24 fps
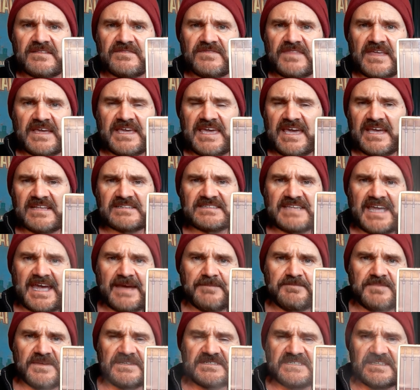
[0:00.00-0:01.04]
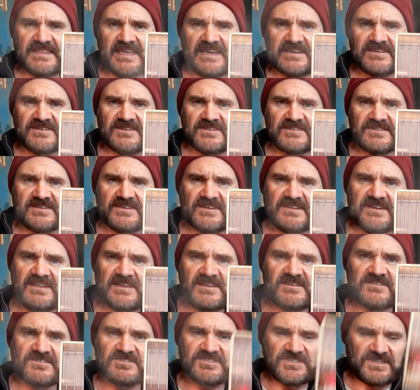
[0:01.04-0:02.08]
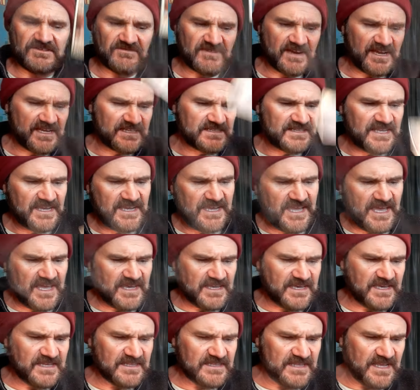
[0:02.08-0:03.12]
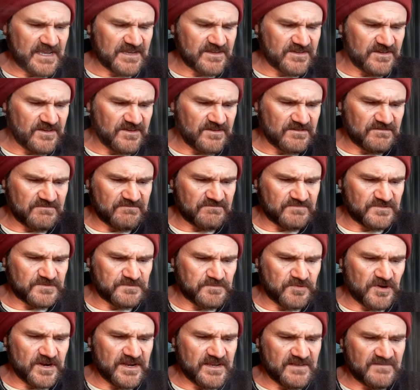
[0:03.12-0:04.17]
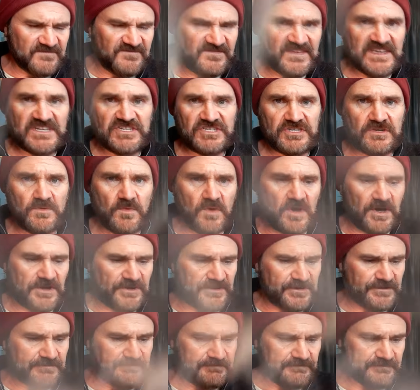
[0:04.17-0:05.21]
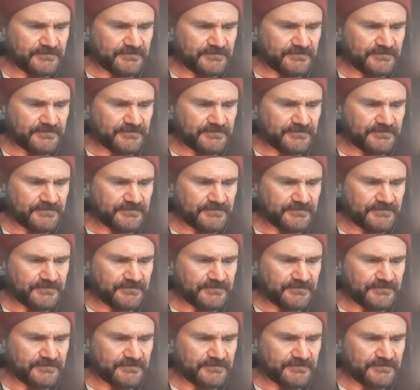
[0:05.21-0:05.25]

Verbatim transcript: They can't tap into that good, good energy, right? They can't get that good spring Fiji water.